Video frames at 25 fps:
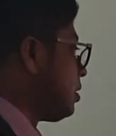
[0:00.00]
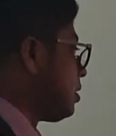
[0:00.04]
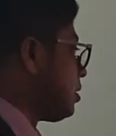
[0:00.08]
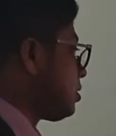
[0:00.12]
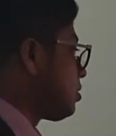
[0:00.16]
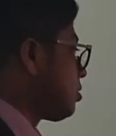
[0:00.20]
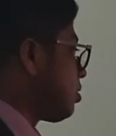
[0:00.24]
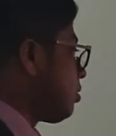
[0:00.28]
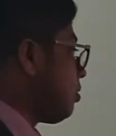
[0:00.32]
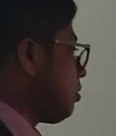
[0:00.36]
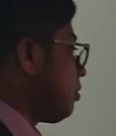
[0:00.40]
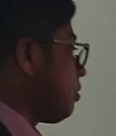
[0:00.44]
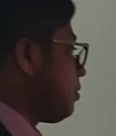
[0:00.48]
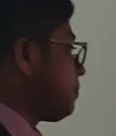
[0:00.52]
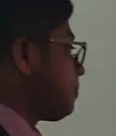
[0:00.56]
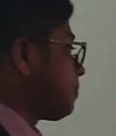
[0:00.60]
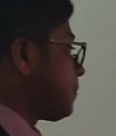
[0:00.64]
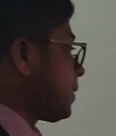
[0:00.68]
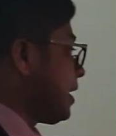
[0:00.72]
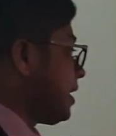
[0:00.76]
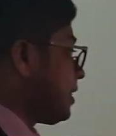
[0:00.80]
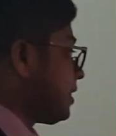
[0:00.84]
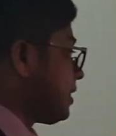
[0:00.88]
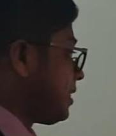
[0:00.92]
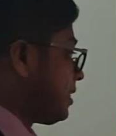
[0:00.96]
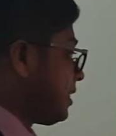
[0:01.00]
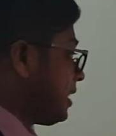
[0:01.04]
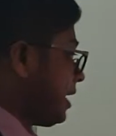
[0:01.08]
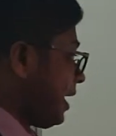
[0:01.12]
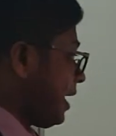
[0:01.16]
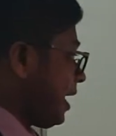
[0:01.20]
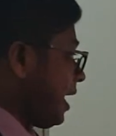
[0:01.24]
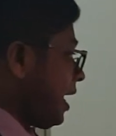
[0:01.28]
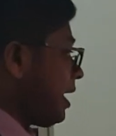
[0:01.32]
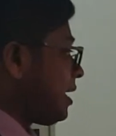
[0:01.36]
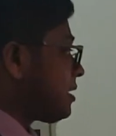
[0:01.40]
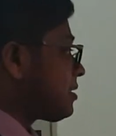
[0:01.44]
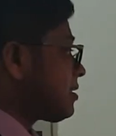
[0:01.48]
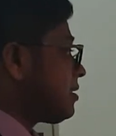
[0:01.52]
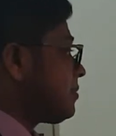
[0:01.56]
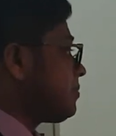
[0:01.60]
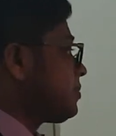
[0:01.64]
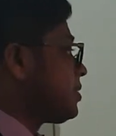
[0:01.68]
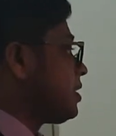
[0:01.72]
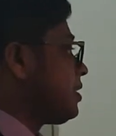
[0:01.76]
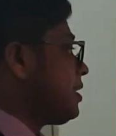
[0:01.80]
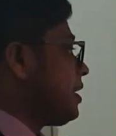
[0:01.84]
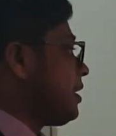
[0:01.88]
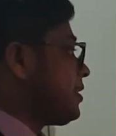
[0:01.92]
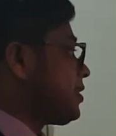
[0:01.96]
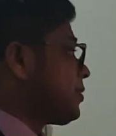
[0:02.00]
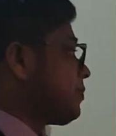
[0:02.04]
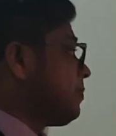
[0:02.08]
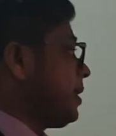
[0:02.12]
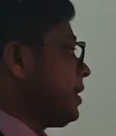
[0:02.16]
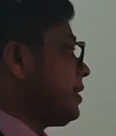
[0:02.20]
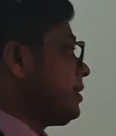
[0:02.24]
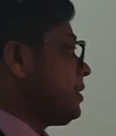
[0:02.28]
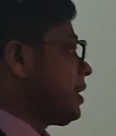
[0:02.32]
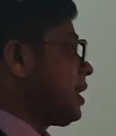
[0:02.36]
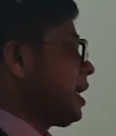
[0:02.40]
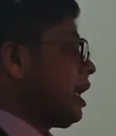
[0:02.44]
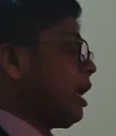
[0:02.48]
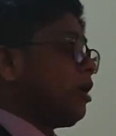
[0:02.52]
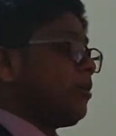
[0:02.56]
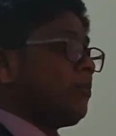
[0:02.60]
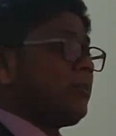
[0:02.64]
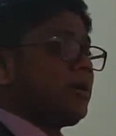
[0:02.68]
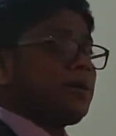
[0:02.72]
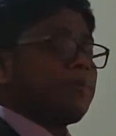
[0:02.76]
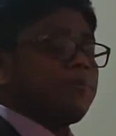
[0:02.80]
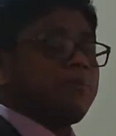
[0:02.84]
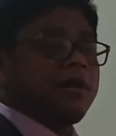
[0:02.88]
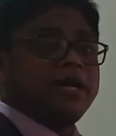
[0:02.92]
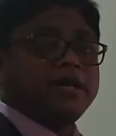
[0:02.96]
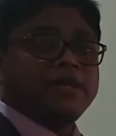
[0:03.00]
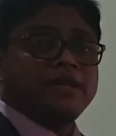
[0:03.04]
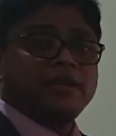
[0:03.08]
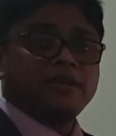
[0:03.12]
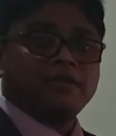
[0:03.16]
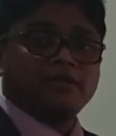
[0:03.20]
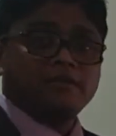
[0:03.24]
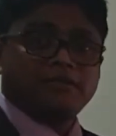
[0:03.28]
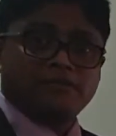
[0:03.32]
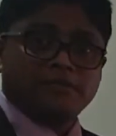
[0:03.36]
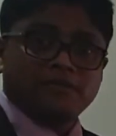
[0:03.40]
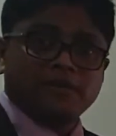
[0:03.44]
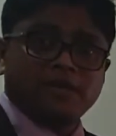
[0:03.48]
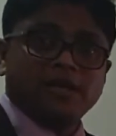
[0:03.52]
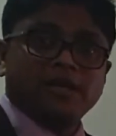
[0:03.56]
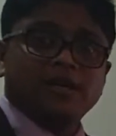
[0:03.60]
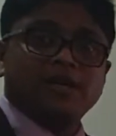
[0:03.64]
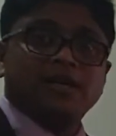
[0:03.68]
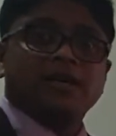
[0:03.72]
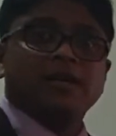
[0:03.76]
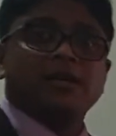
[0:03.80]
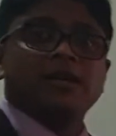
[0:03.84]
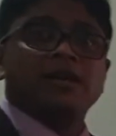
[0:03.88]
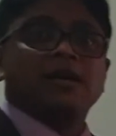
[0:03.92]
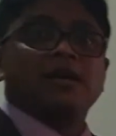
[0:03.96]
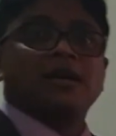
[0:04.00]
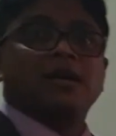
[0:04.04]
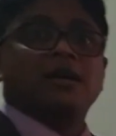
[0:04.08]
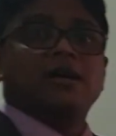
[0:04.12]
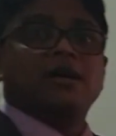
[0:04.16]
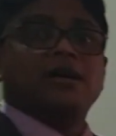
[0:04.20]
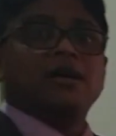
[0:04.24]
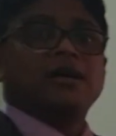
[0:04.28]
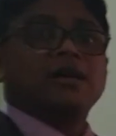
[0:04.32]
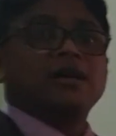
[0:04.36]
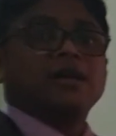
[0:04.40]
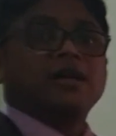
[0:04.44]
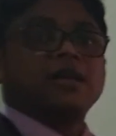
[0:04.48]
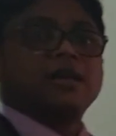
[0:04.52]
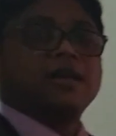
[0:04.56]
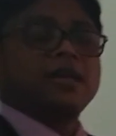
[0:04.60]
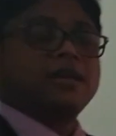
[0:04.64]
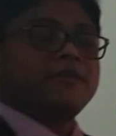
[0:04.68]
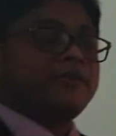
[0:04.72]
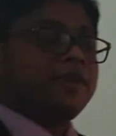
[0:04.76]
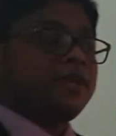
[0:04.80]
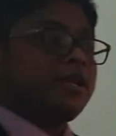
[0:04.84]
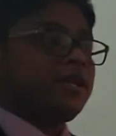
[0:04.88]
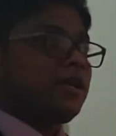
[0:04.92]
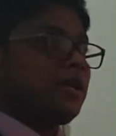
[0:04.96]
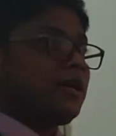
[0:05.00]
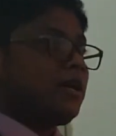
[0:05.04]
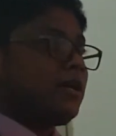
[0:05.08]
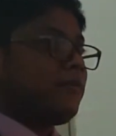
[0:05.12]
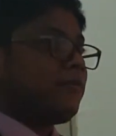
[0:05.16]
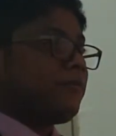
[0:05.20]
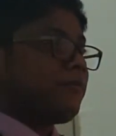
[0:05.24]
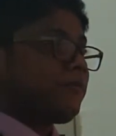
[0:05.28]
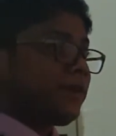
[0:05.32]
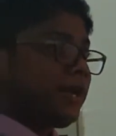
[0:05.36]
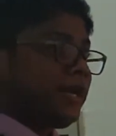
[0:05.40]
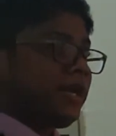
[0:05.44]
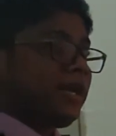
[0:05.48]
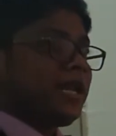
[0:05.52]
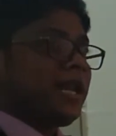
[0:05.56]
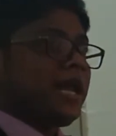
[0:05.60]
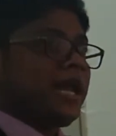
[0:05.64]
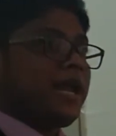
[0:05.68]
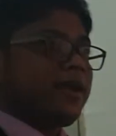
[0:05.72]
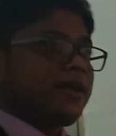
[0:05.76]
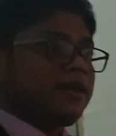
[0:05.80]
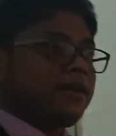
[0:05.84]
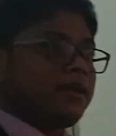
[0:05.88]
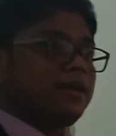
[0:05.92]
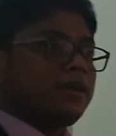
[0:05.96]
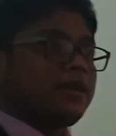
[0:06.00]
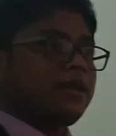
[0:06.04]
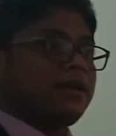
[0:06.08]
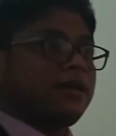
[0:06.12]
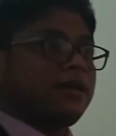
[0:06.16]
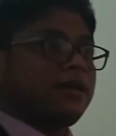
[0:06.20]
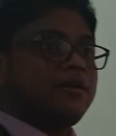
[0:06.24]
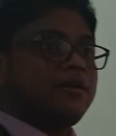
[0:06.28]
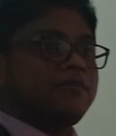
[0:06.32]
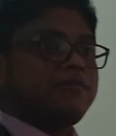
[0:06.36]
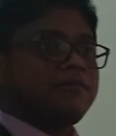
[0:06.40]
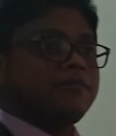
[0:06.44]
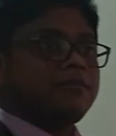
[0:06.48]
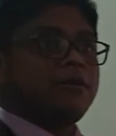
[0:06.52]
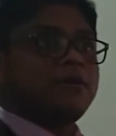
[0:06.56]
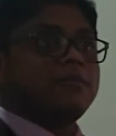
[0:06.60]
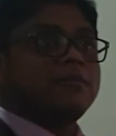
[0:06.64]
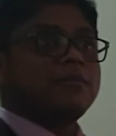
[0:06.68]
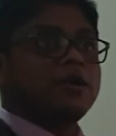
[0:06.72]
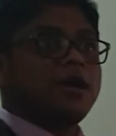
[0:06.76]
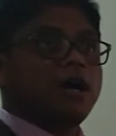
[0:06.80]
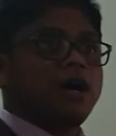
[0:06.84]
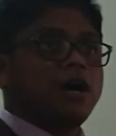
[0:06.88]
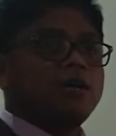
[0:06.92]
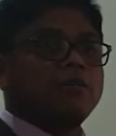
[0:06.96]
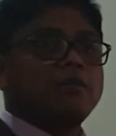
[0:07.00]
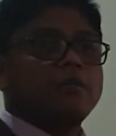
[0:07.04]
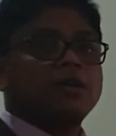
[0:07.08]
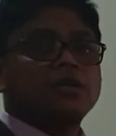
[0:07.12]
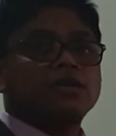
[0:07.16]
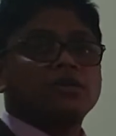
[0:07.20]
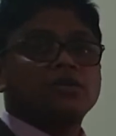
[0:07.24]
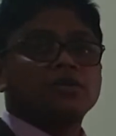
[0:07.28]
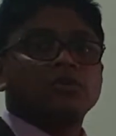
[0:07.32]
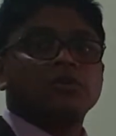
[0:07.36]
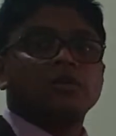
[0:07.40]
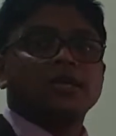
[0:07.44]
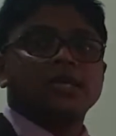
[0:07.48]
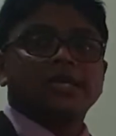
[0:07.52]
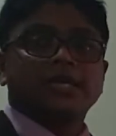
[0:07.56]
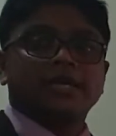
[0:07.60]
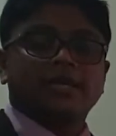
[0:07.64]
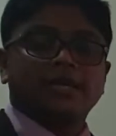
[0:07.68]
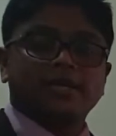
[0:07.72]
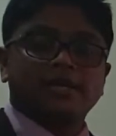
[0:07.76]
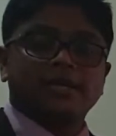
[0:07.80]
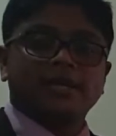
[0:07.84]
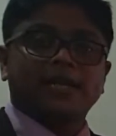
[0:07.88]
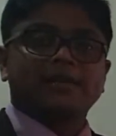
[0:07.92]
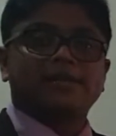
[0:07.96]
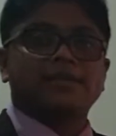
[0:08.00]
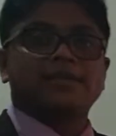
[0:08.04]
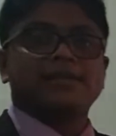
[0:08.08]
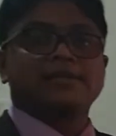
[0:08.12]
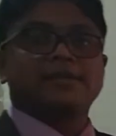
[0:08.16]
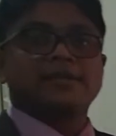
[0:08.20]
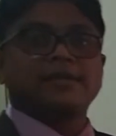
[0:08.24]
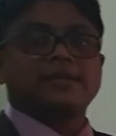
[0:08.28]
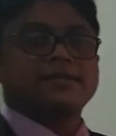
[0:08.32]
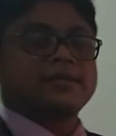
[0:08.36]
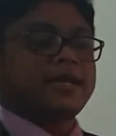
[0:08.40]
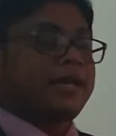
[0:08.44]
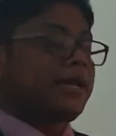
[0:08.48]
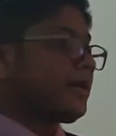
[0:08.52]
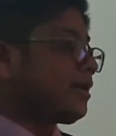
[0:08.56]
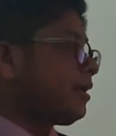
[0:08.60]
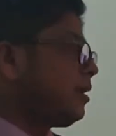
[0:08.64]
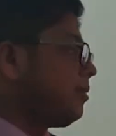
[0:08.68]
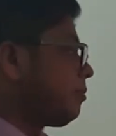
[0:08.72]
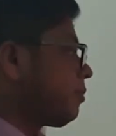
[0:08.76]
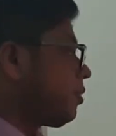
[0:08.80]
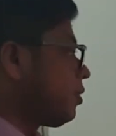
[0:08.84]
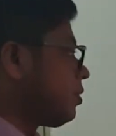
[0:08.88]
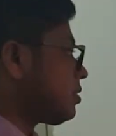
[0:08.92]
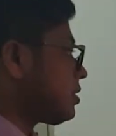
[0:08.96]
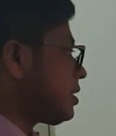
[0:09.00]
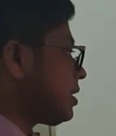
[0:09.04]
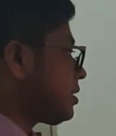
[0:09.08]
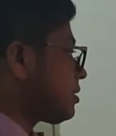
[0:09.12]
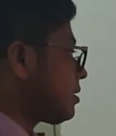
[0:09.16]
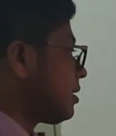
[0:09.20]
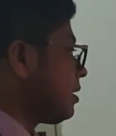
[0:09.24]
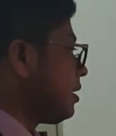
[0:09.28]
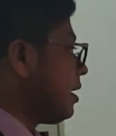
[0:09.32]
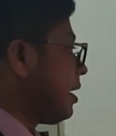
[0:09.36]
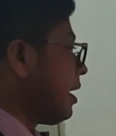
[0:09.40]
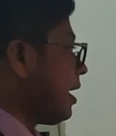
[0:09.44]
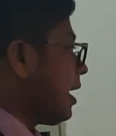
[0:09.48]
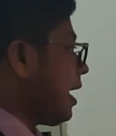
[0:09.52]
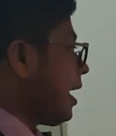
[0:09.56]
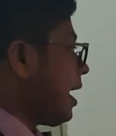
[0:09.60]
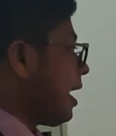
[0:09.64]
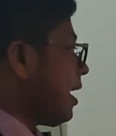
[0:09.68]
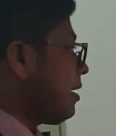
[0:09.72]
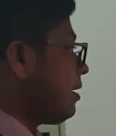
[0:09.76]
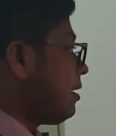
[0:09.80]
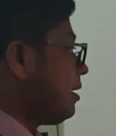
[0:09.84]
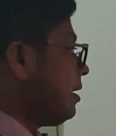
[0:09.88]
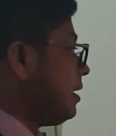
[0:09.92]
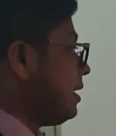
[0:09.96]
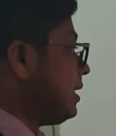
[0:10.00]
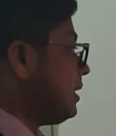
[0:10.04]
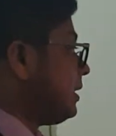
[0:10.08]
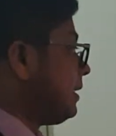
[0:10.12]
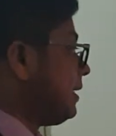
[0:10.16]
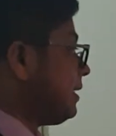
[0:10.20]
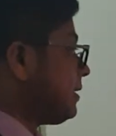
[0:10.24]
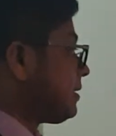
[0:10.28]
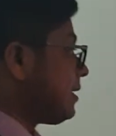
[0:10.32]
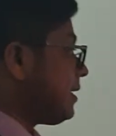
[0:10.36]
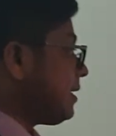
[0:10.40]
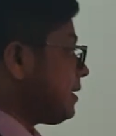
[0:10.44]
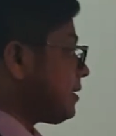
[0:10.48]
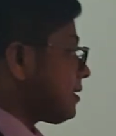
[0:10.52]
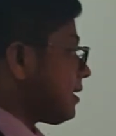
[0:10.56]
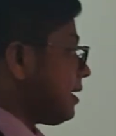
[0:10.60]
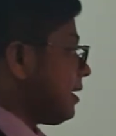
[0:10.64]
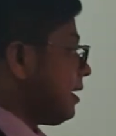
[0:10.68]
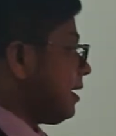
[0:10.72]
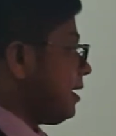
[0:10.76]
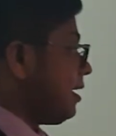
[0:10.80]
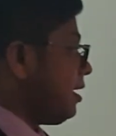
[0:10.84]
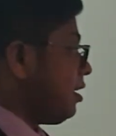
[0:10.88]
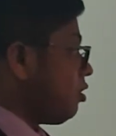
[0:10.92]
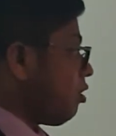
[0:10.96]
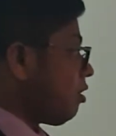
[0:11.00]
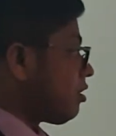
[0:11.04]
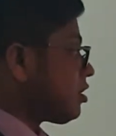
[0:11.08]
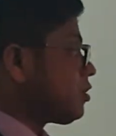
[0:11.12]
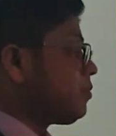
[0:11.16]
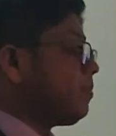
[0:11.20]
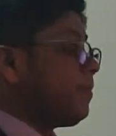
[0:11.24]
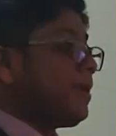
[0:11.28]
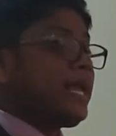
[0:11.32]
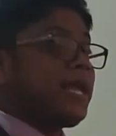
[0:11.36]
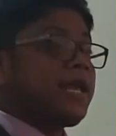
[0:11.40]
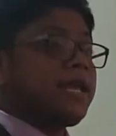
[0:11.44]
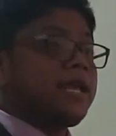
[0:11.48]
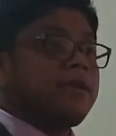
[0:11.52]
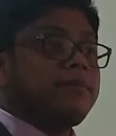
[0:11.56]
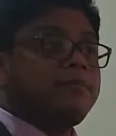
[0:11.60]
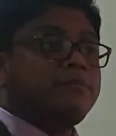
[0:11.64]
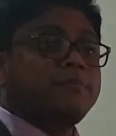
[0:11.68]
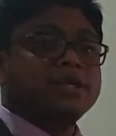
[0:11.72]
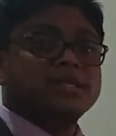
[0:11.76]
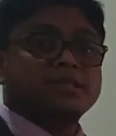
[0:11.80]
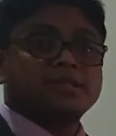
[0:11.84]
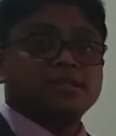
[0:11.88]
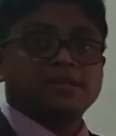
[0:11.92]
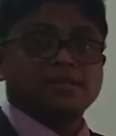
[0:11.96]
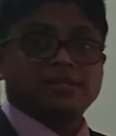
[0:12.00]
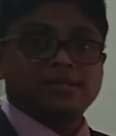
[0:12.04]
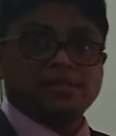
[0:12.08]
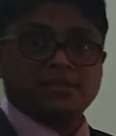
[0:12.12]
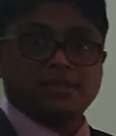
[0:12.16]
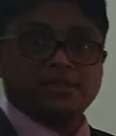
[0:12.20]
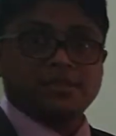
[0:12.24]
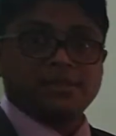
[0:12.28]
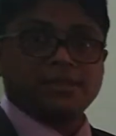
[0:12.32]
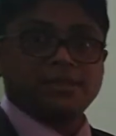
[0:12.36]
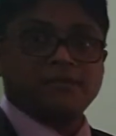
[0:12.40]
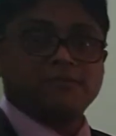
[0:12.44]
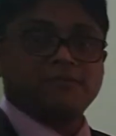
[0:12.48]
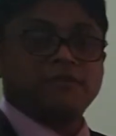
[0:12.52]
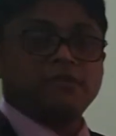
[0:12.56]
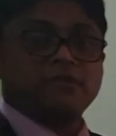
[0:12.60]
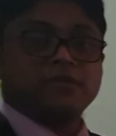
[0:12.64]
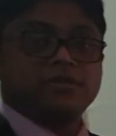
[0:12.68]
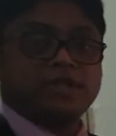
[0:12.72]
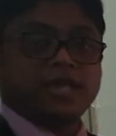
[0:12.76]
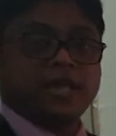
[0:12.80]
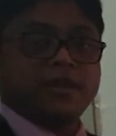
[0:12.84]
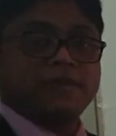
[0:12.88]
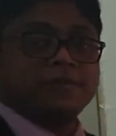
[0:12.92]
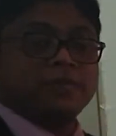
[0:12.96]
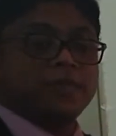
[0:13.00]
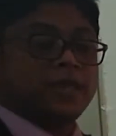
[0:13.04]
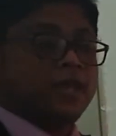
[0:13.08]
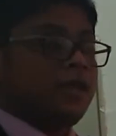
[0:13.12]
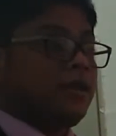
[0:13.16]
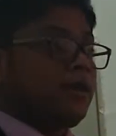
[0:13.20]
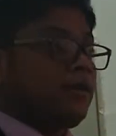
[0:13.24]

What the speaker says: So they are subsidized by the government by way of giving free land from government to conduct this recycling process, and this is a loss-making business for them.